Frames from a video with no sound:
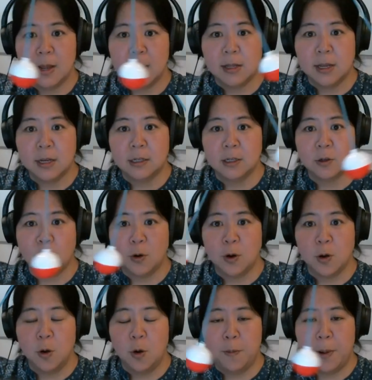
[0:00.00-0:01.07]
this is gonna
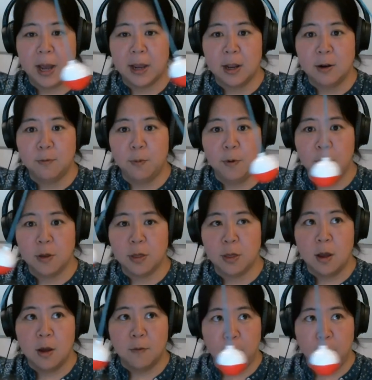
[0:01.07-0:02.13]
go back and forth
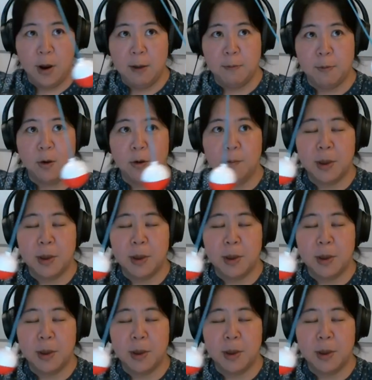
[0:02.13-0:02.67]
forever,